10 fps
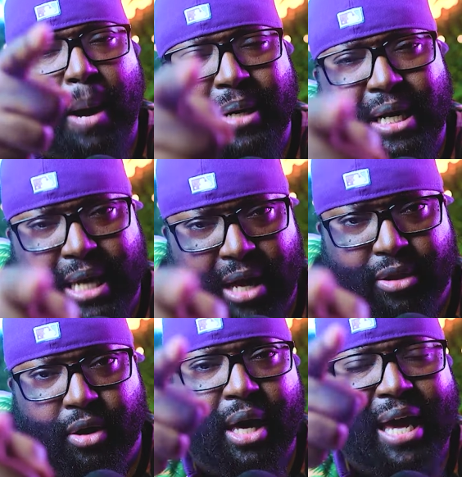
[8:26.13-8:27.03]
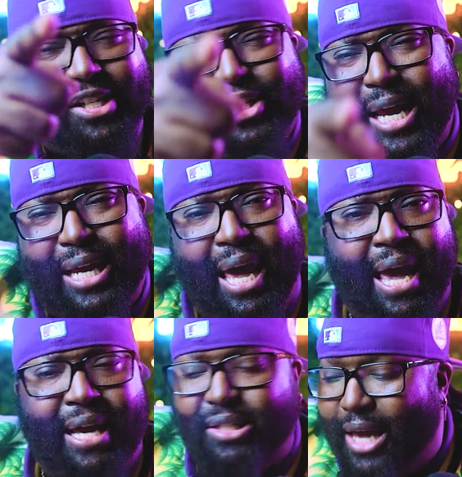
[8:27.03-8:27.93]
come together and shake
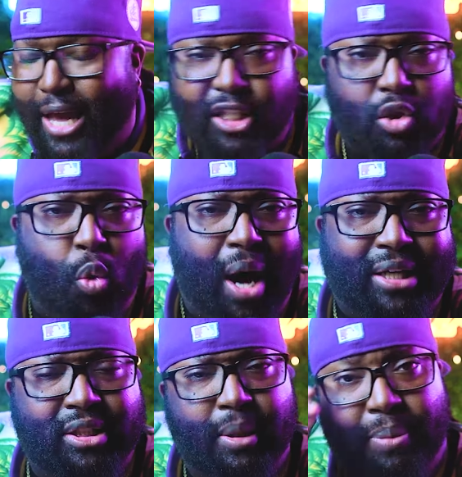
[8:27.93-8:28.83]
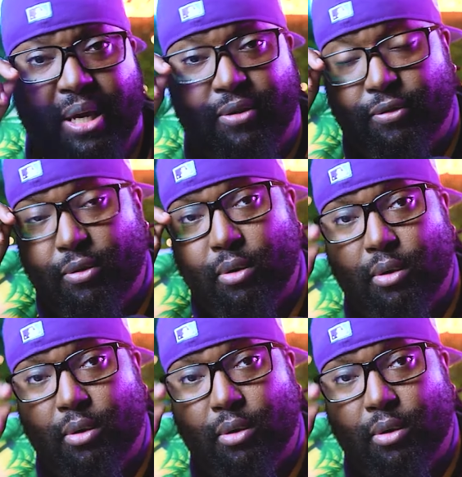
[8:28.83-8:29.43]
hands and squash the beef